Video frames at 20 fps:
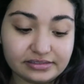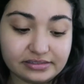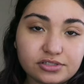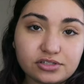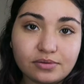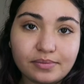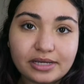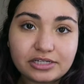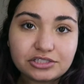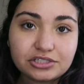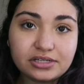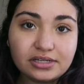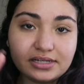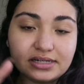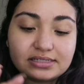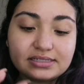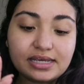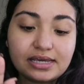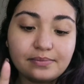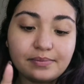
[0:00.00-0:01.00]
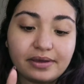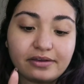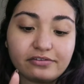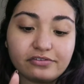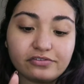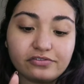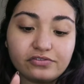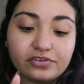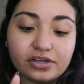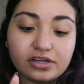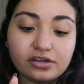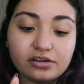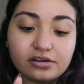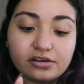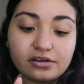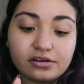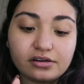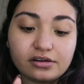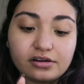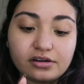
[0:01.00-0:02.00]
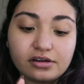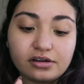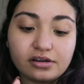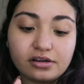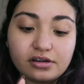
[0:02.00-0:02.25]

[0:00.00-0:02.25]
So I'm actually gonna take my finger